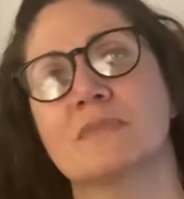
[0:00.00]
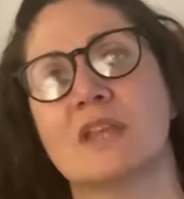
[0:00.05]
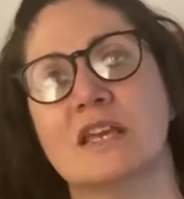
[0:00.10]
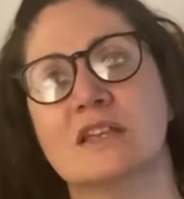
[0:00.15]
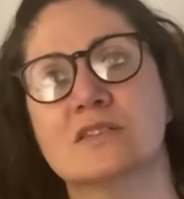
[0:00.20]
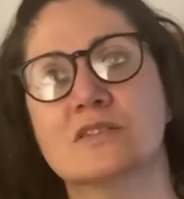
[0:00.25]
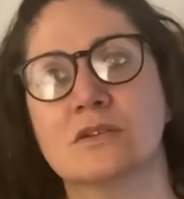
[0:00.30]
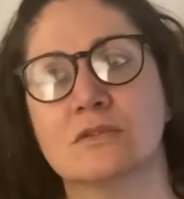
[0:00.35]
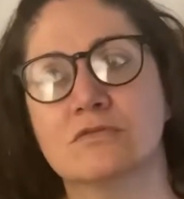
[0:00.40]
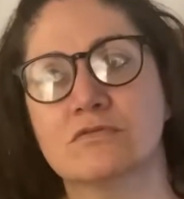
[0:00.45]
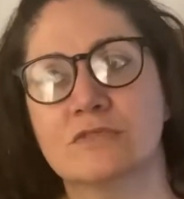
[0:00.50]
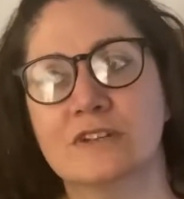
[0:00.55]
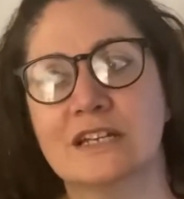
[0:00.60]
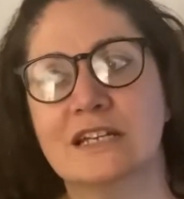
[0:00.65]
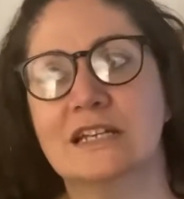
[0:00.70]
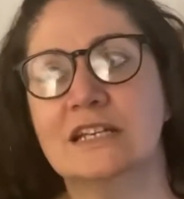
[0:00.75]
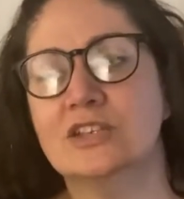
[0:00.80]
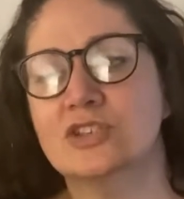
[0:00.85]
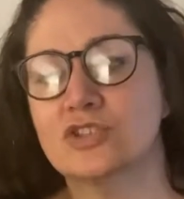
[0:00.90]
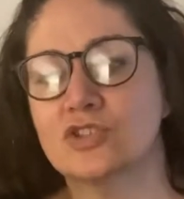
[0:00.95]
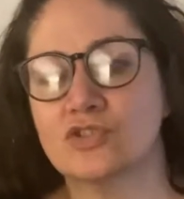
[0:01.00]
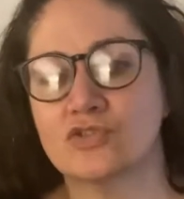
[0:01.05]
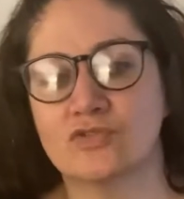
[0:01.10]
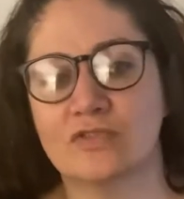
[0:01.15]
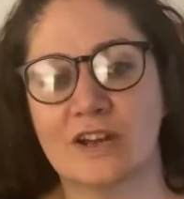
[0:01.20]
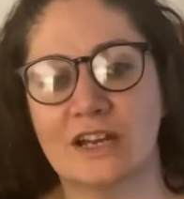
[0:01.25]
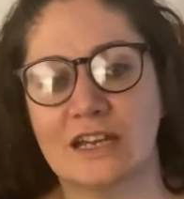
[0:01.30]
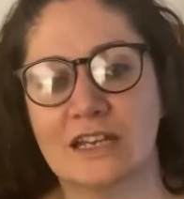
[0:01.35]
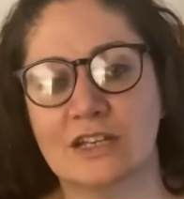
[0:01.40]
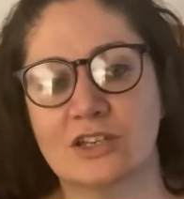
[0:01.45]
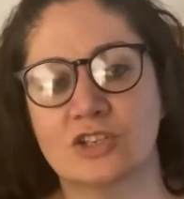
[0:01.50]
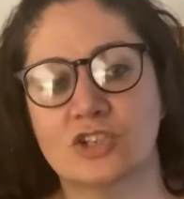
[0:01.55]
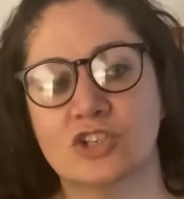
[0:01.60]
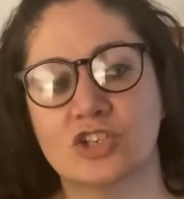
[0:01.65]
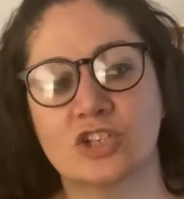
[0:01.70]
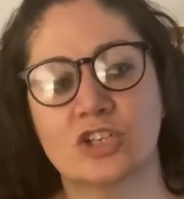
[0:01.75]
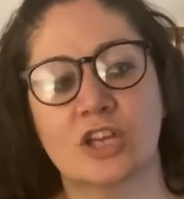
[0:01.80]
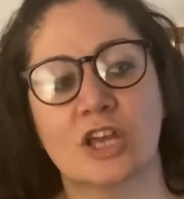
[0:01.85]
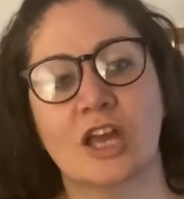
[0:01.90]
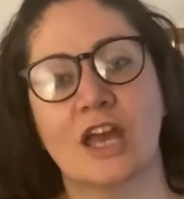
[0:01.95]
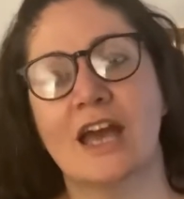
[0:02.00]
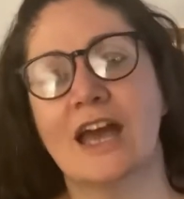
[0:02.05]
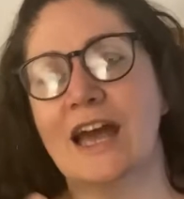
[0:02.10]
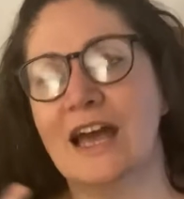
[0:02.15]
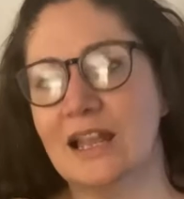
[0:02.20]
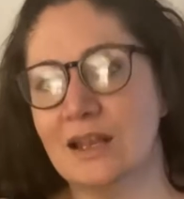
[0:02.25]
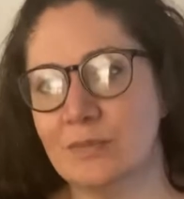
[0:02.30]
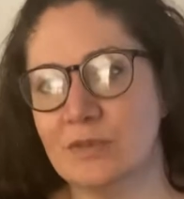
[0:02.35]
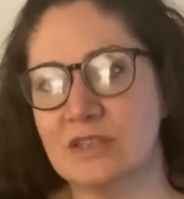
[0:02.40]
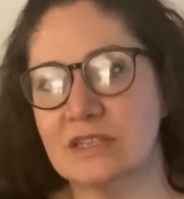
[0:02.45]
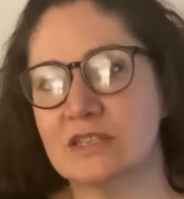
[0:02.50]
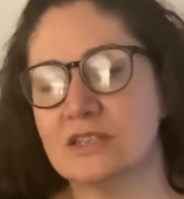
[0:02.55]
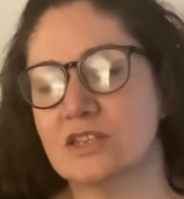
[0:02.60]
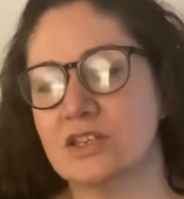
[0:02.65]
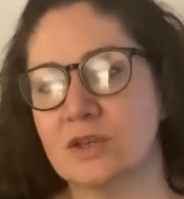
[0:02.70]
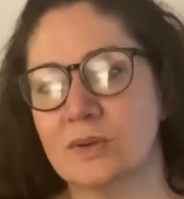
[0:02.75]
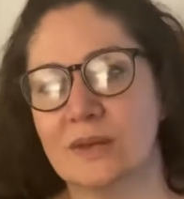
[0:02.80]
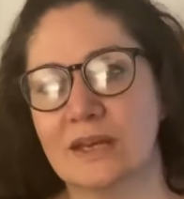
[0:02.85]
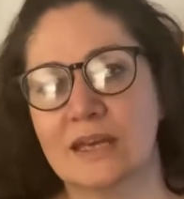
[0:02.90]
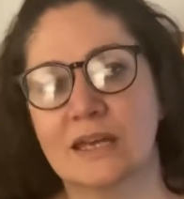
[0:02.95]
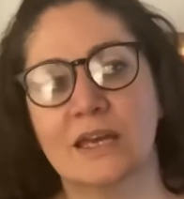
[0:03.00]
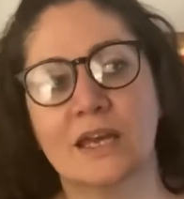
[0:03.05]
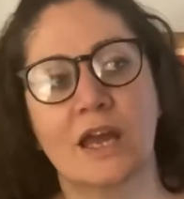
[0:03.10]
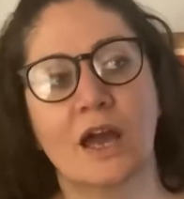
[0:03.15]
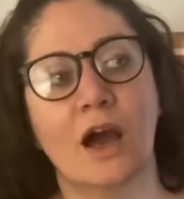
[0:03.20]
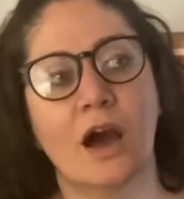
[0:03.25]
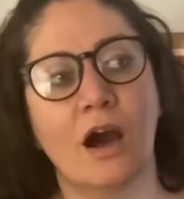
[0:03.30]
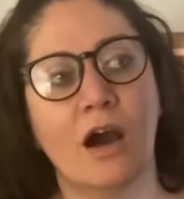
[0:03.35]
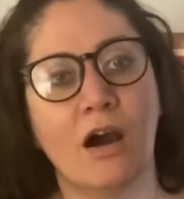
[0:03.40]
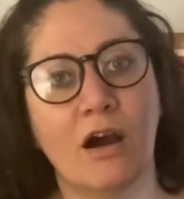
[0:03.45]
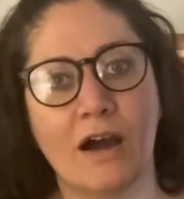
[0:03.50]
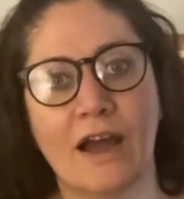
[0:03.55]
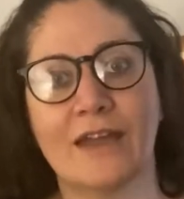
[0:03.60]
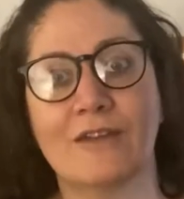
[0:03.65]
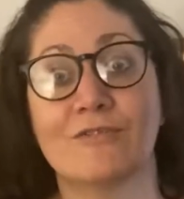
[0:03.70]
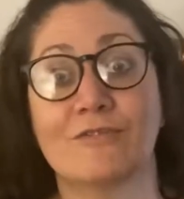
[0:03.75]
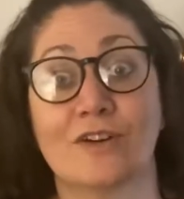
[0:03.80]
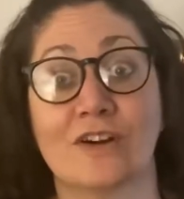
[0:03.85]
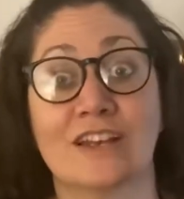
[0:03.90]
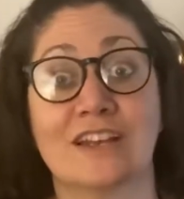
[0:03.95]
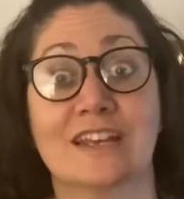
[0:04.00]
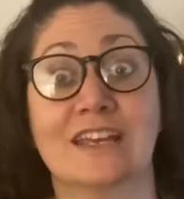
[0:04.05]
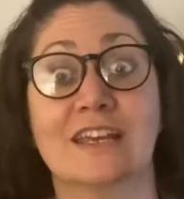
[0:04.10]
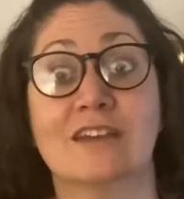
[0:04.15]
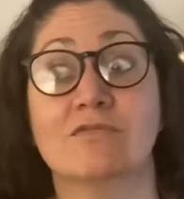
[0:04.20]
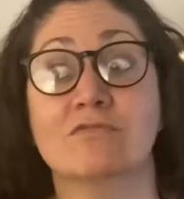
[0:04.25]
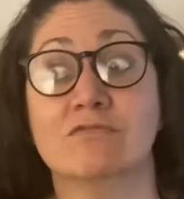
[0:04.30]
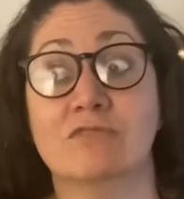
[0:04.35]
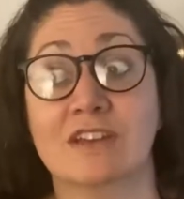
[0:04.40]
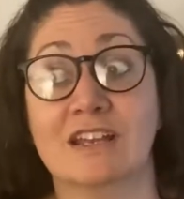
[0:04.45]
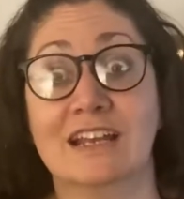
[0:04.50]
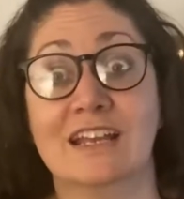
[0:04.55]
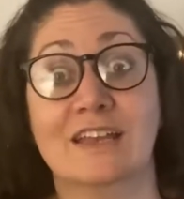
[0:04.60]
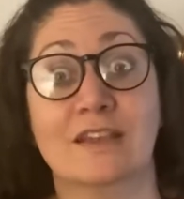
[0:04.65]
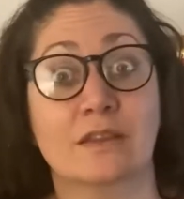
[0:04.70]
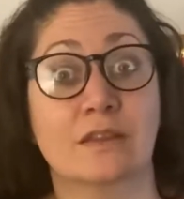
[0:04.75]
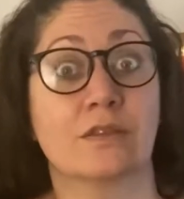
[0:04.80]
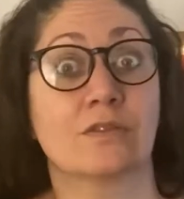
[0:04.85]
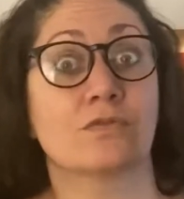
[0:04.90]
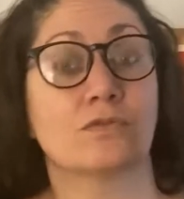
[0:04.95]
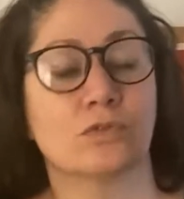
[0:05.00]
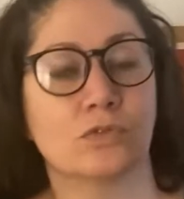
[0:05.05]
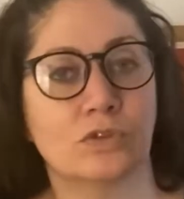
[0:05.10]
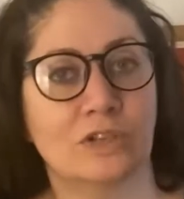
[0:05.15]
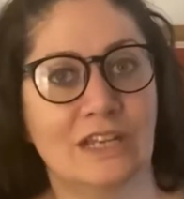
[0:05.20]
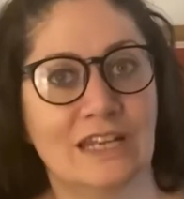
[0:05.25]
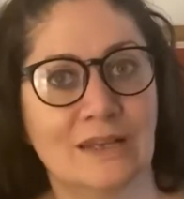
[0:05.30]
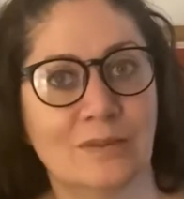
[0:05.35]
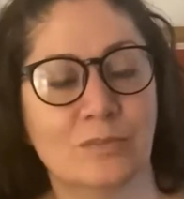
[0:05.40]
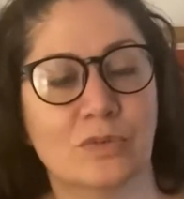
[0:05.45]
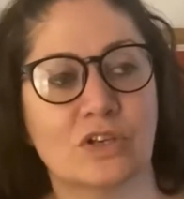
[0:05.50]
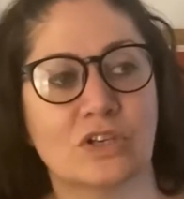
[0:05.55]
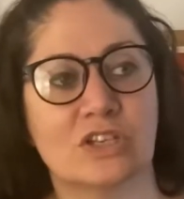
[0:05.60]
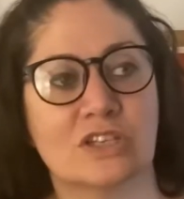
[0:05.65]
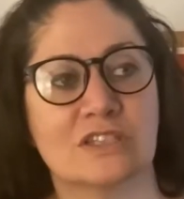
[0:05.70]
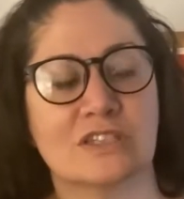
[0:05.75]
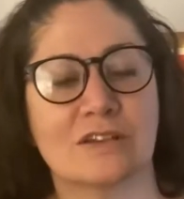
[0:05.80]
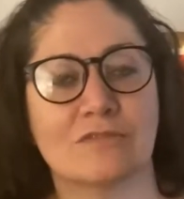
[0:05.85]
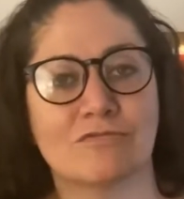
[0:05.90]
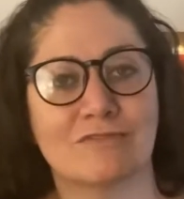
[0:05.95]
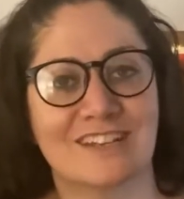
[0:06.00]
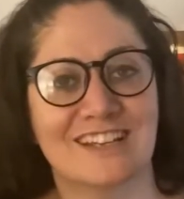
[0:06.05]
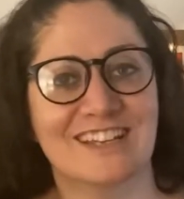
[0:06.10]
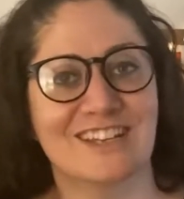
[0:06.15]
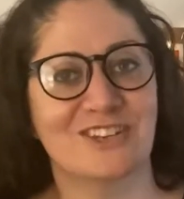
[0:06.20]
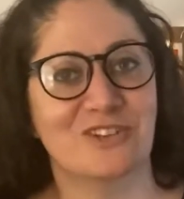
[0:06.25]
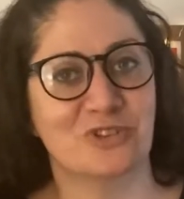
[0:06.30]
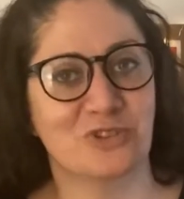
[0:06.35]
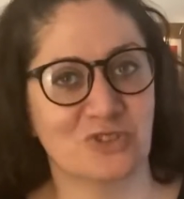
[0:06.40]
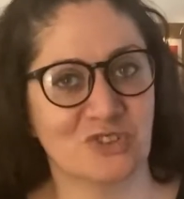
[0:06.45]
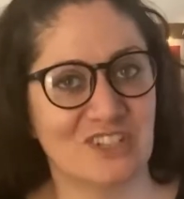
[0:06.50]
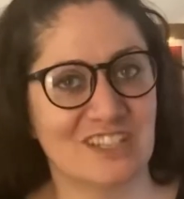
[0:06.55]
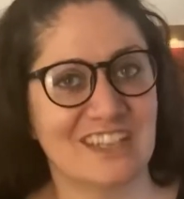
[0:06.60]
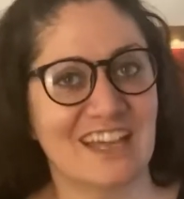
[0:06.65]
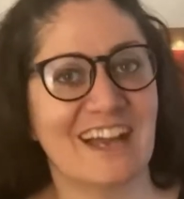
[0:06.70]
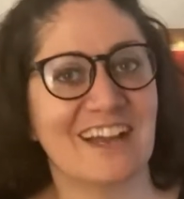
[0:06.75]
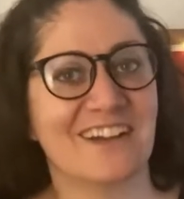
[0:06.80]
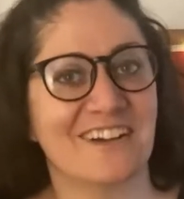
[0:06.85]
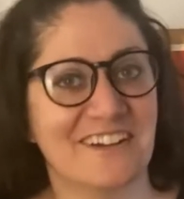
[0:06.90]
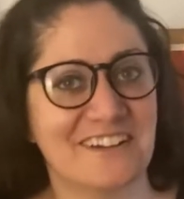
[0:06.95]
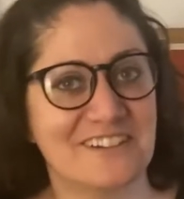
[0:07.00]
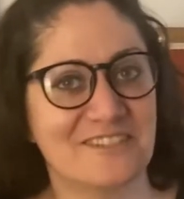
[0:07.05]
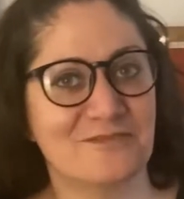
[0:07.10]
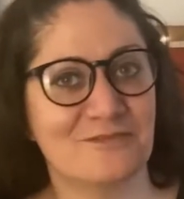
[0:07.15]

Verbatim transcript: it's got really strange elements to it. I find it really enthralling because I really enjoy that kind of